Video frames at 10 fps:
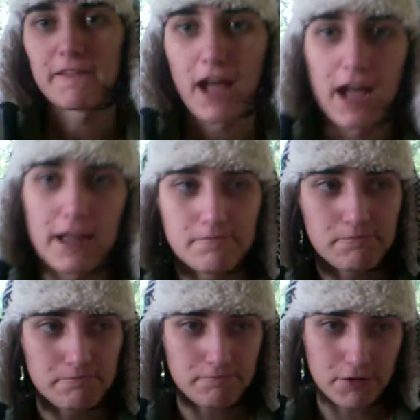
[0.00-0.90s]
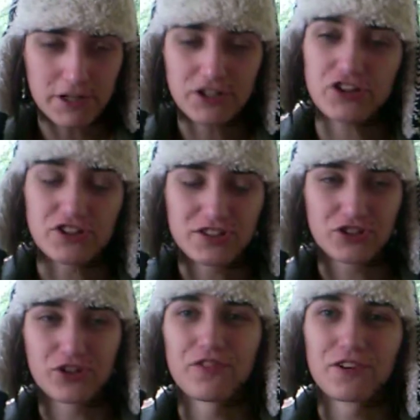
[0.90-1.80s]
I'm pretty sure it's
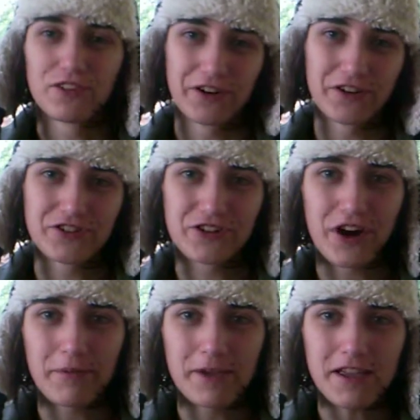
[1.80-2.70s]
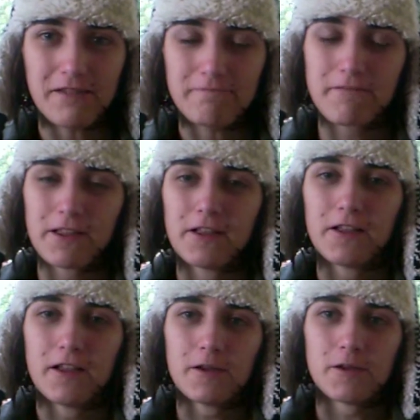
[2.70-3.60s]
short for Literature RP,
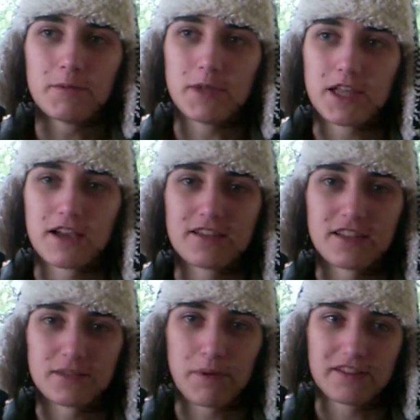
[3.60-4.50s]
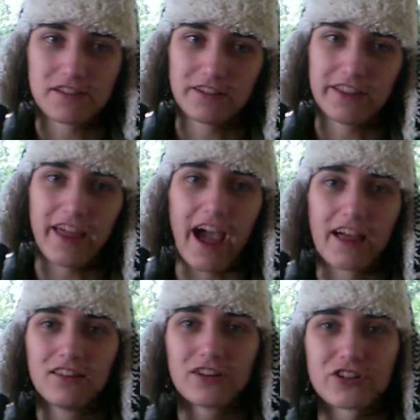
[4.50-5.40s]
because it's basically that,
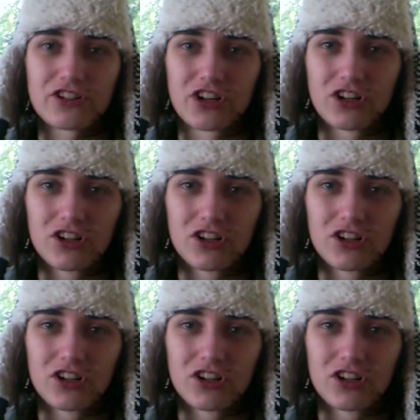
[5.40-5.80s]
literature.